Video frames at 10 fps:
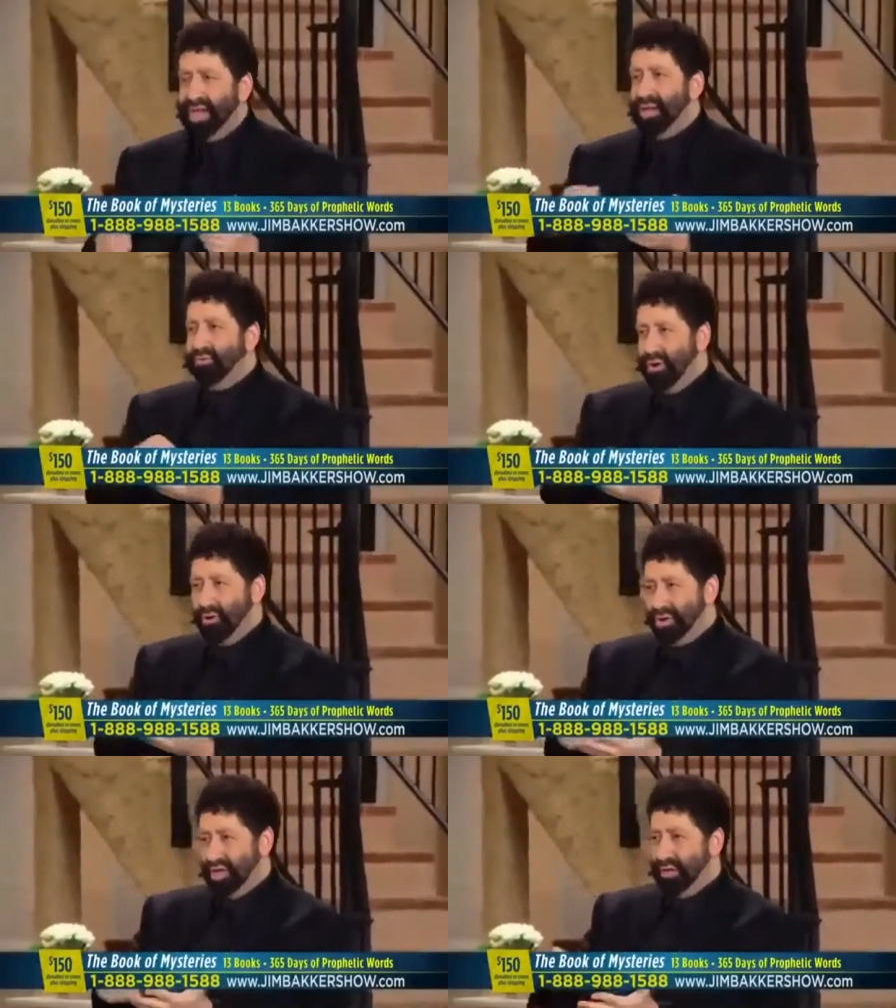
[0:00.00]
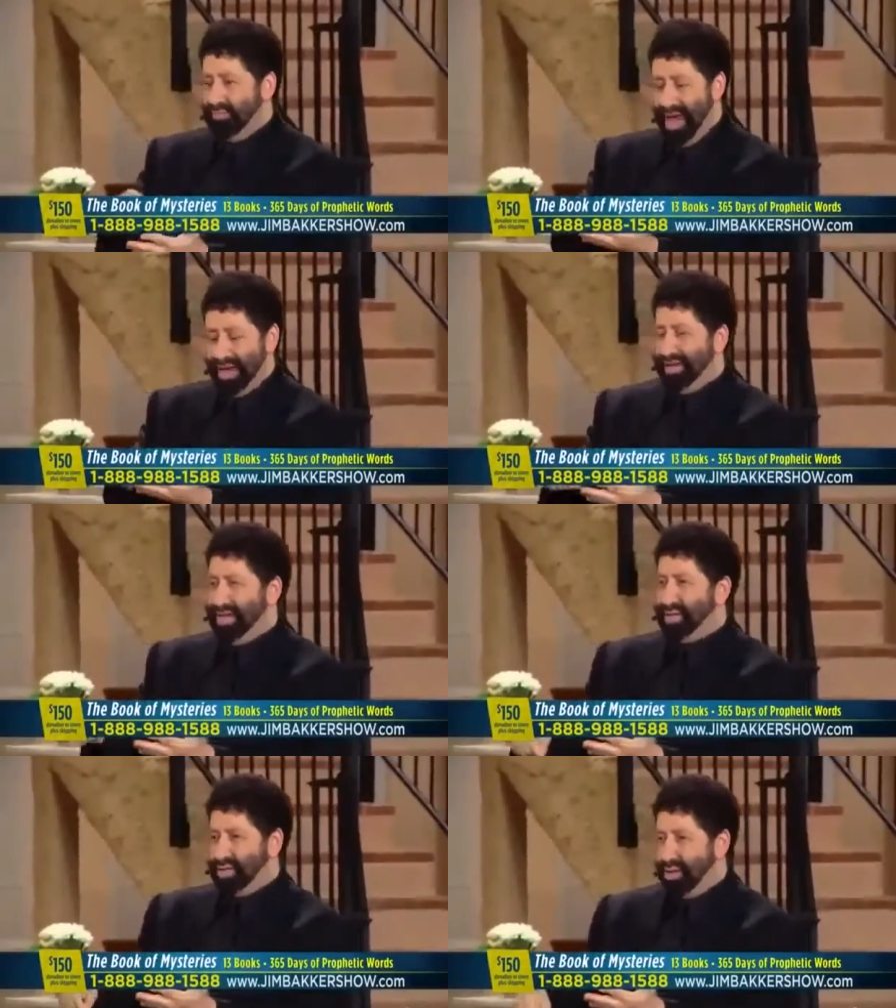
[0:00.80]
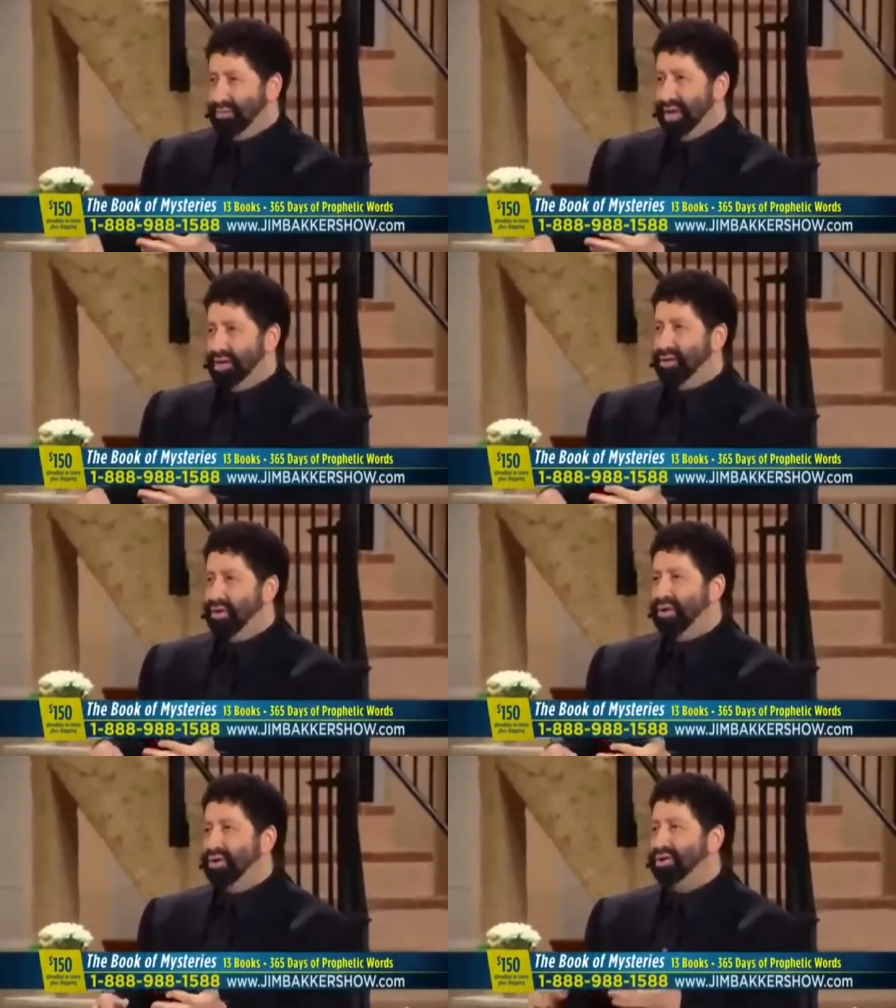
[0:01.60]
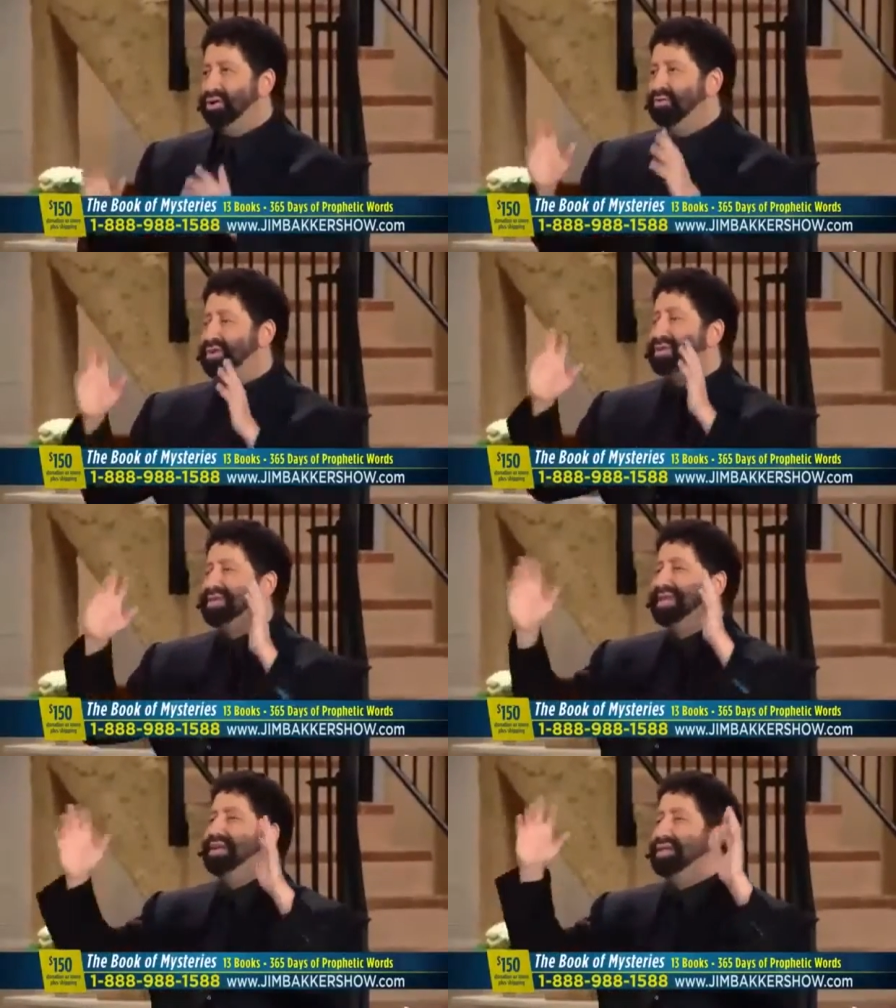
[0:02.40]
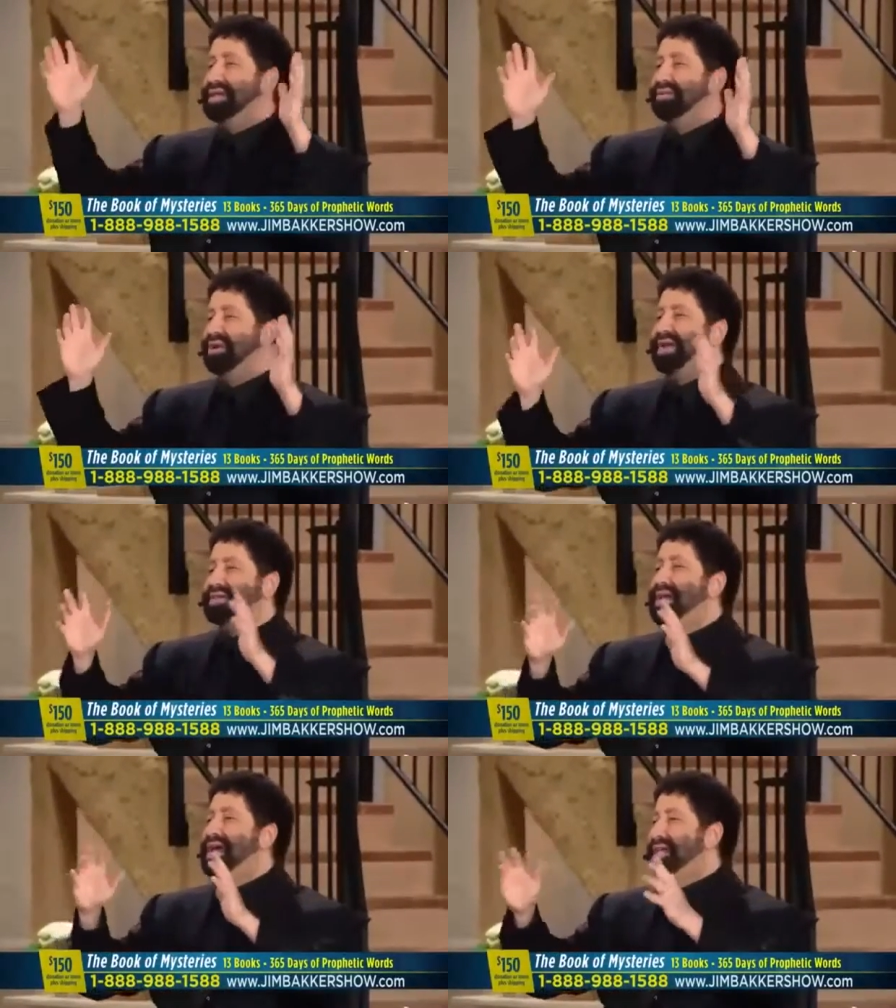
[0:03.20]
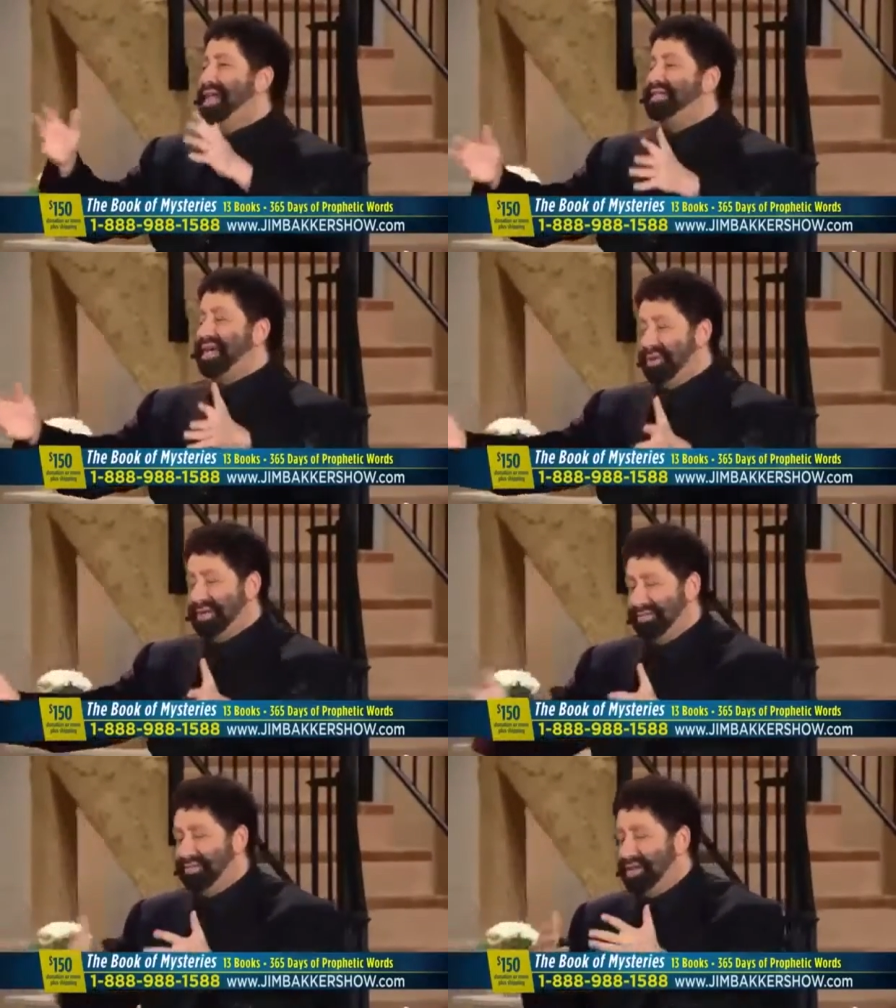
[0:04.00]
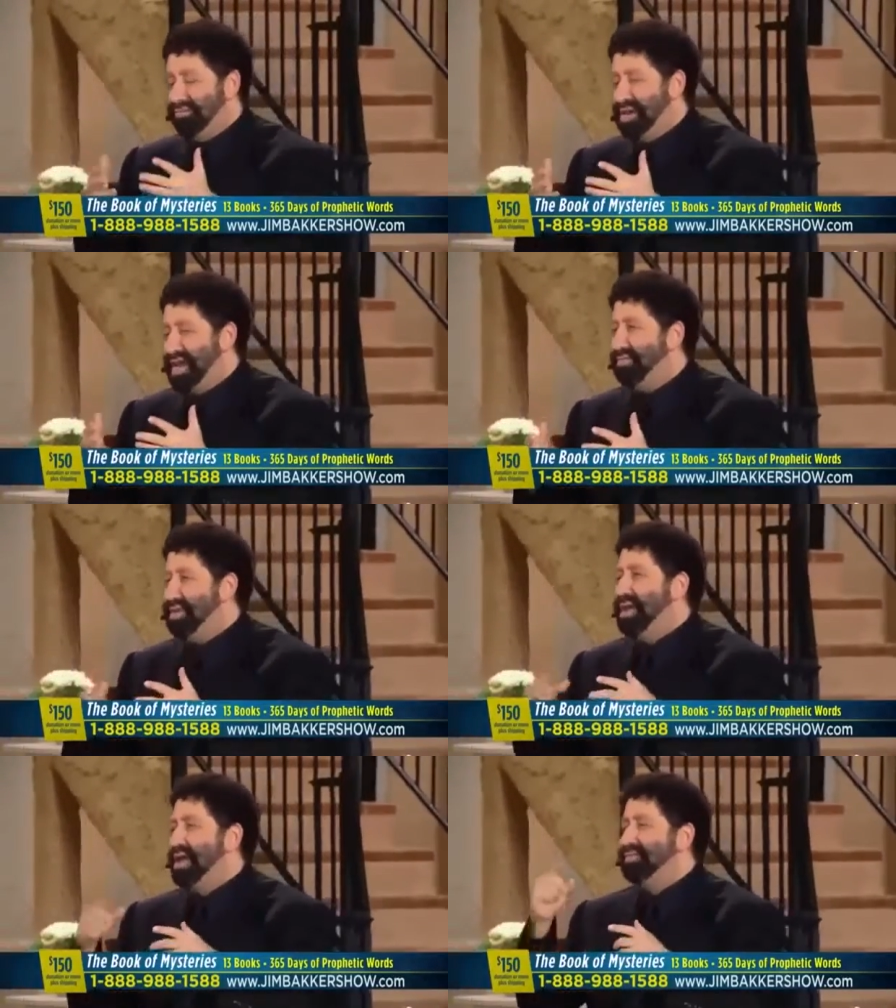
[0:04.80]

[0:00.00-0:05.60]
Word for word: he penned this sermon called City on the Hill, or actually, that's how we name it.